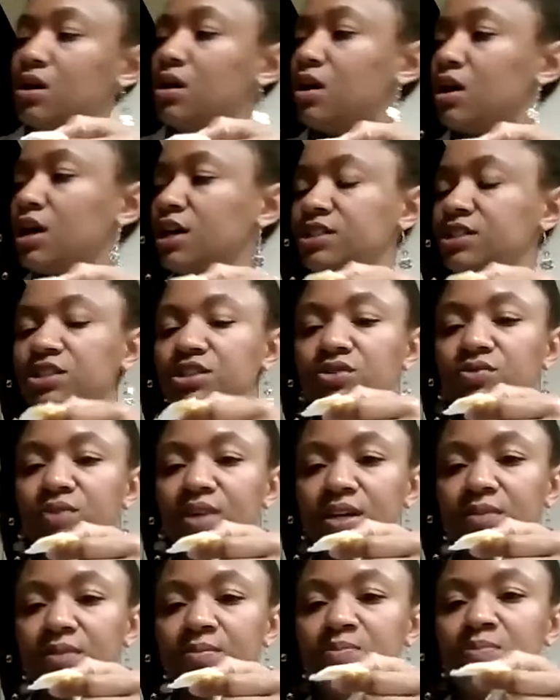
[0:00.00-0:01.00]
onto the
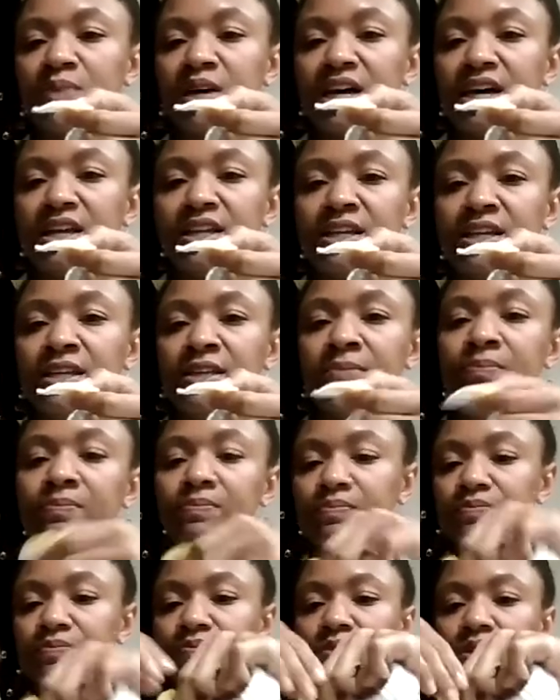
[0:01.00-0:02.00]
ram's body.
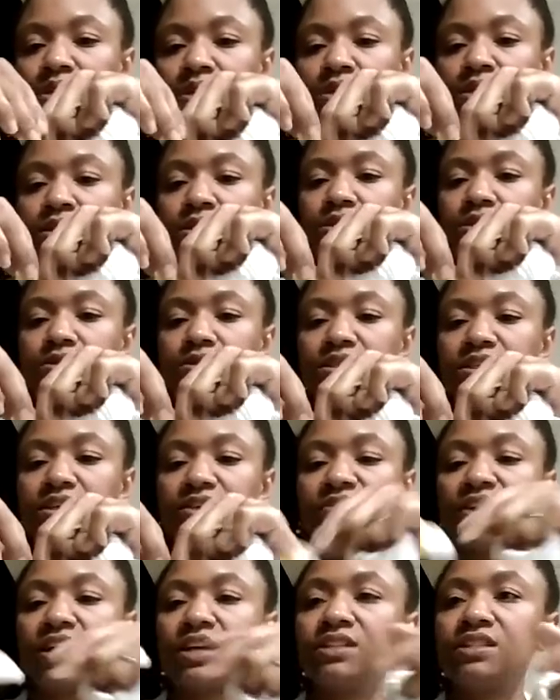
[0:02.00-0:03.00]
So you see
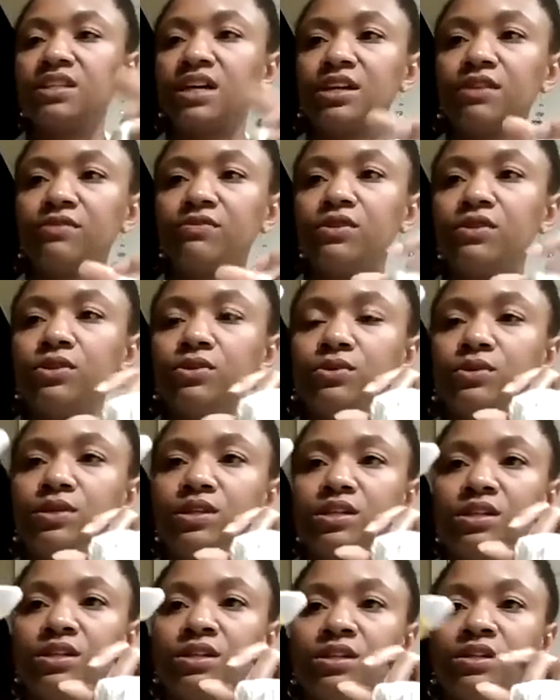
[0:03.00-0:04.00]
I've got a dot of blue
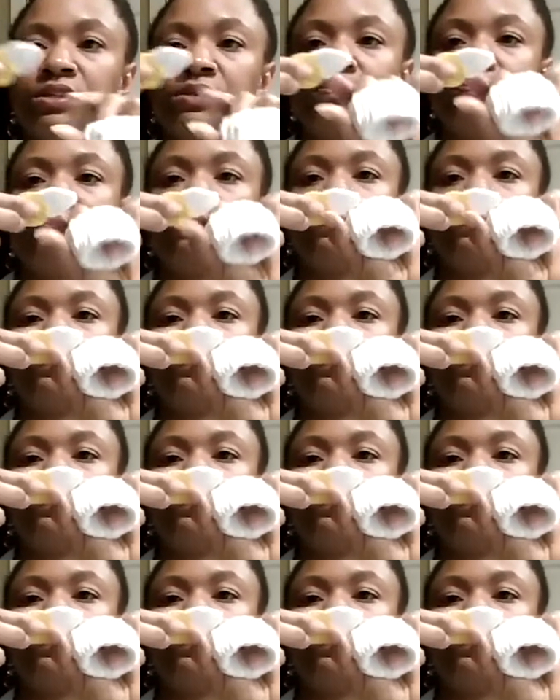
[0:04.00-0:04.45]
here,